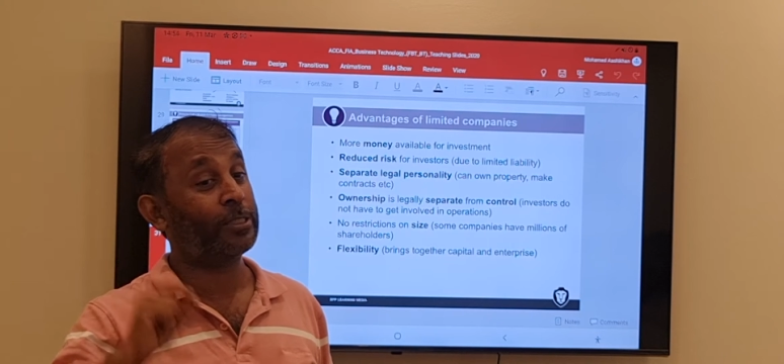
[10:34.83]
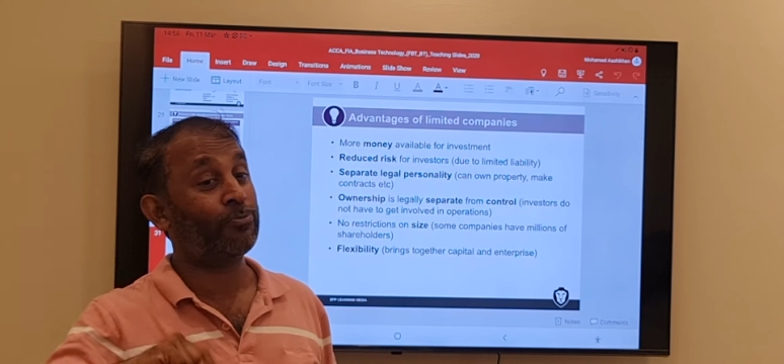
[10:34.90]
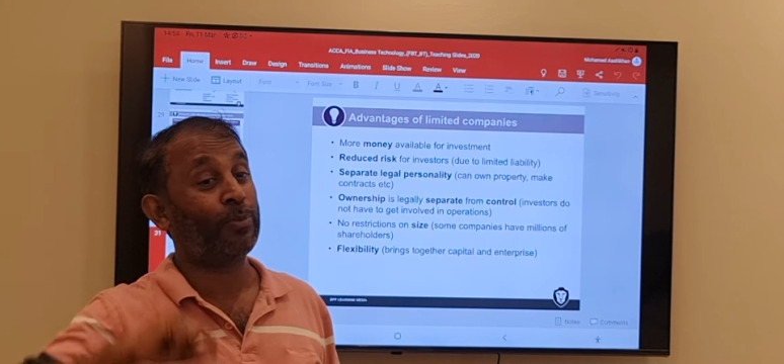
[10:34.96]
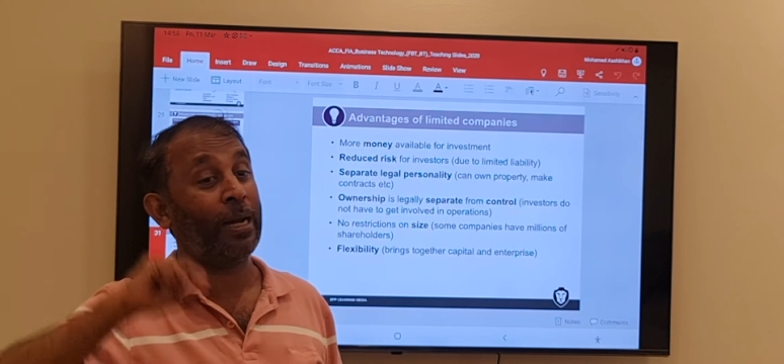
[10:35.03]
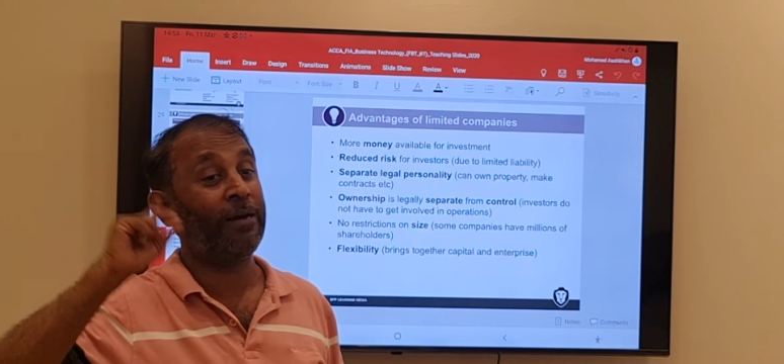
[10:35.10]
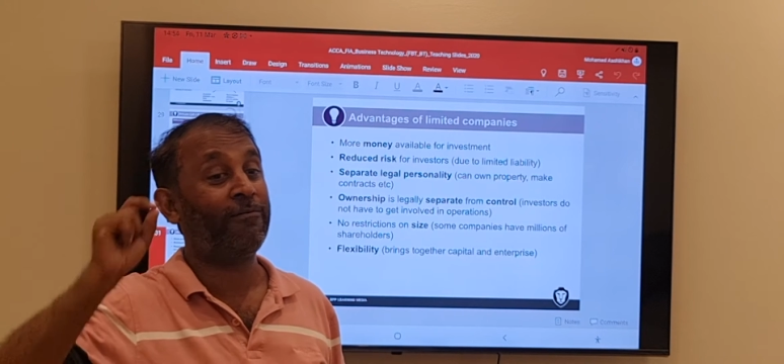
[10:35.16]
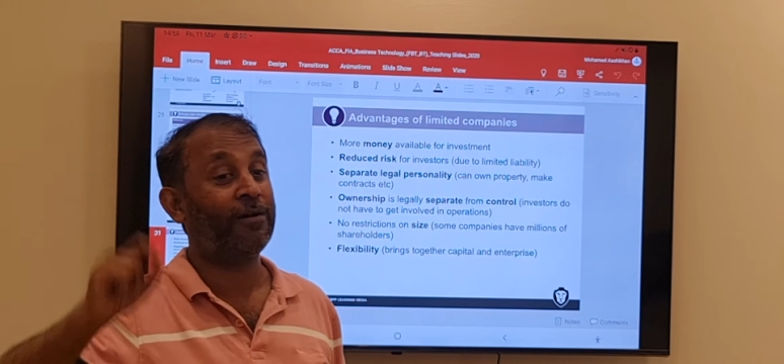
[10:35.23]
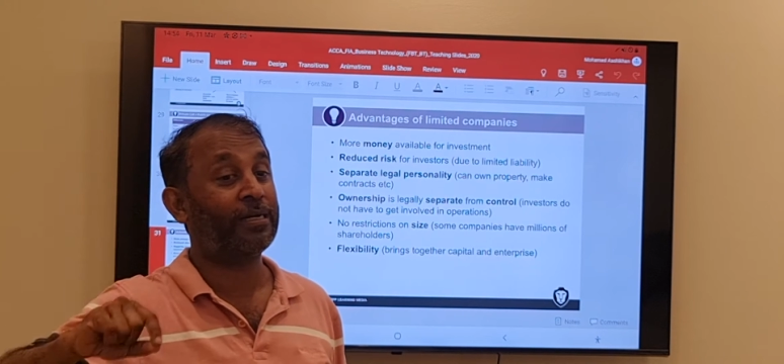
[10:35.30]

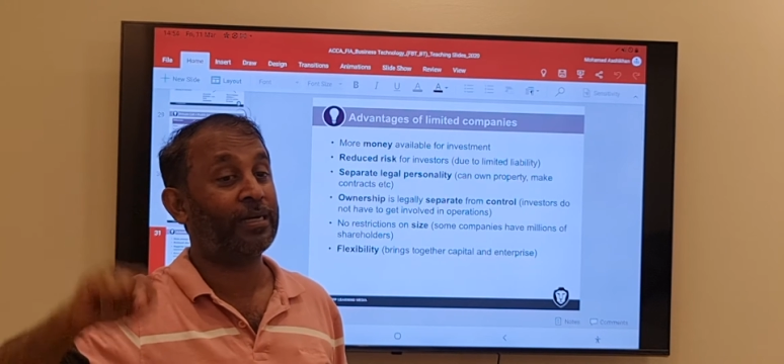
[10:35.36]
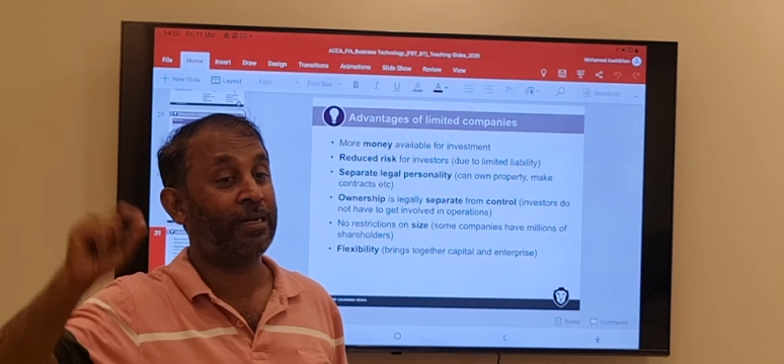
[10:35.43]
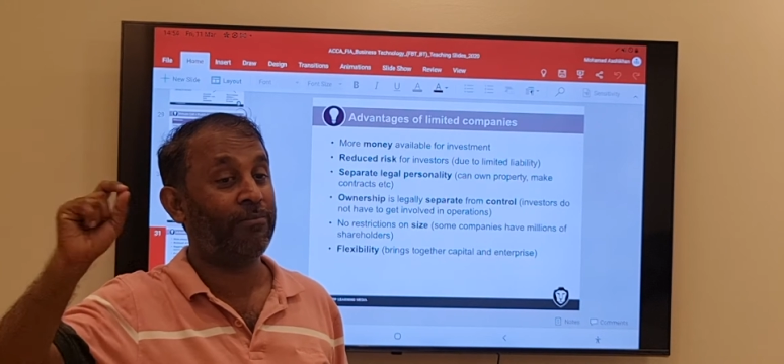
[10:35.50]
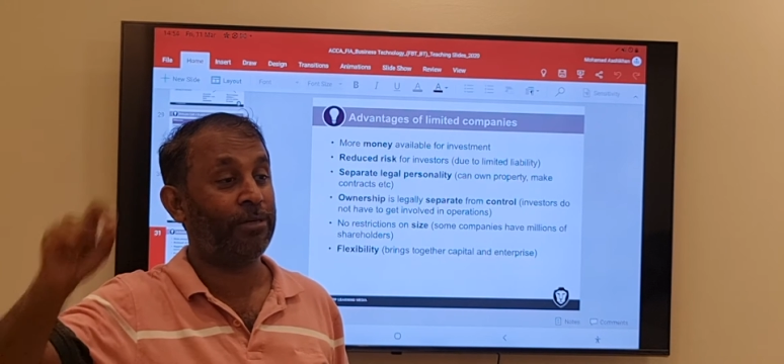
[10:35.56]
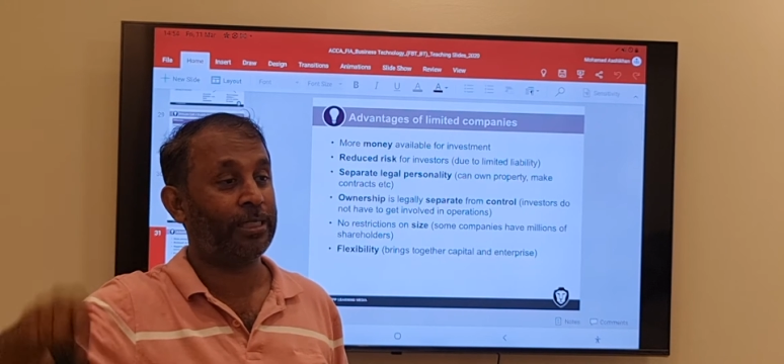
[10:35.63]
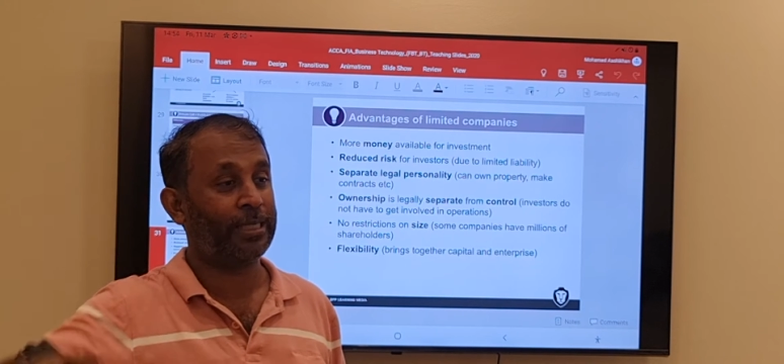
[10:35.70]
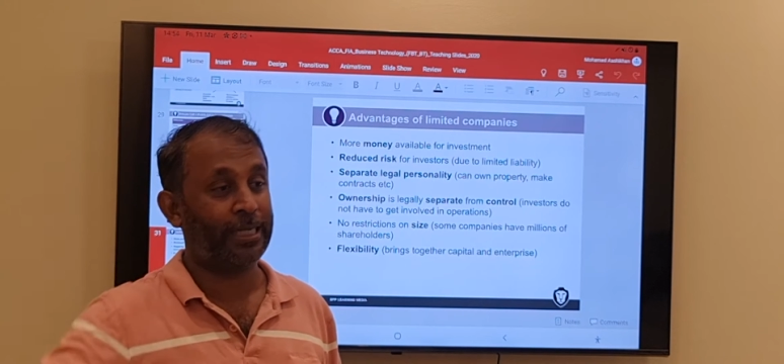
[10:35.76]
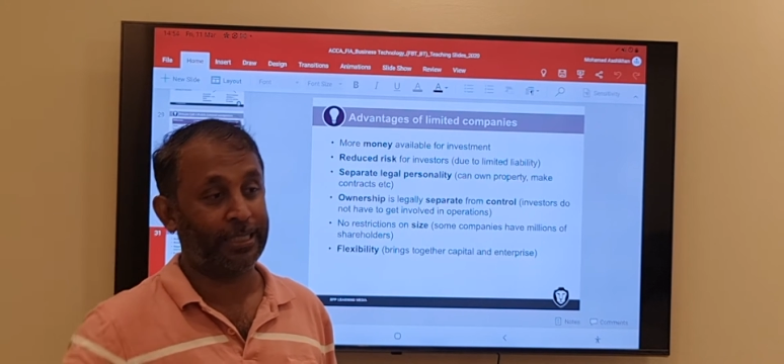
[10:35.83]
Private
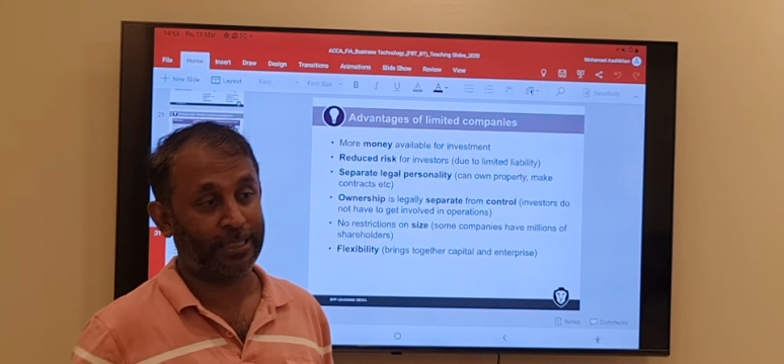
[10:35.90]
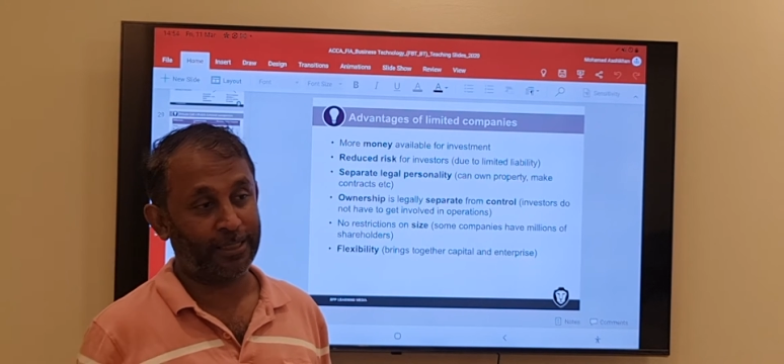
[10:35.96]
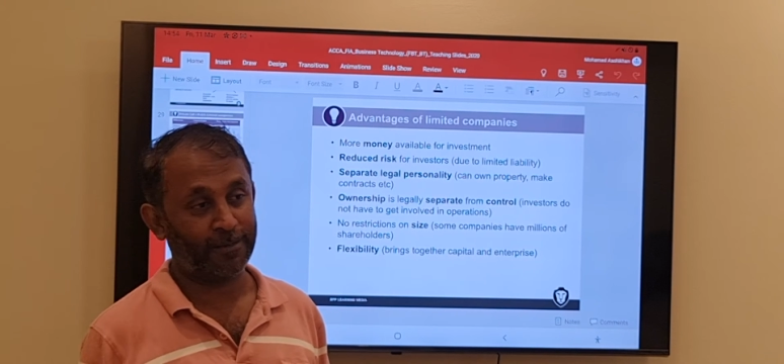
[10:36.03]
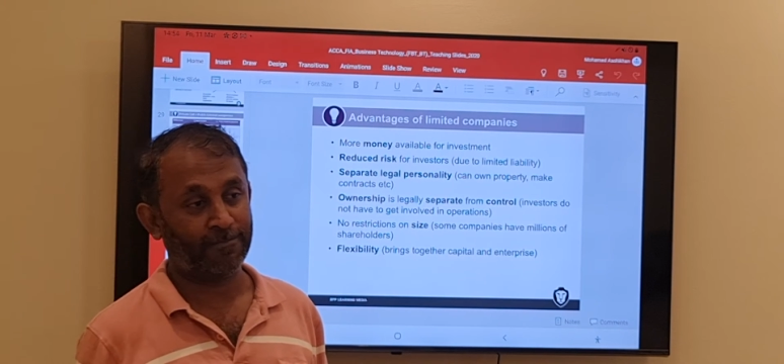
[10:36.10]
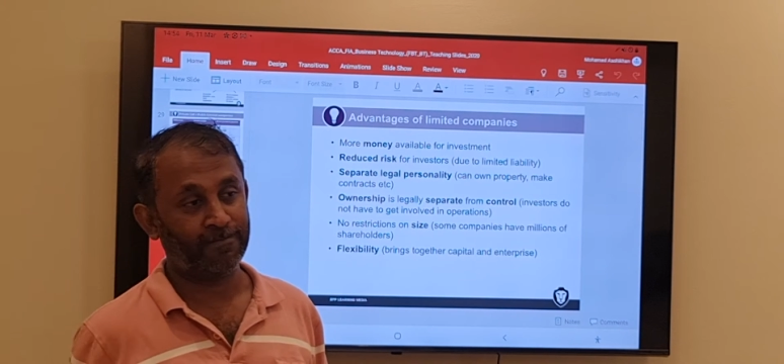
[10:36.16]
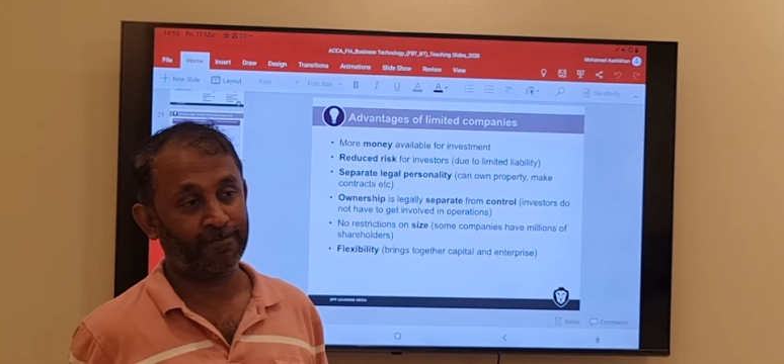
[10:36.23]
Limited,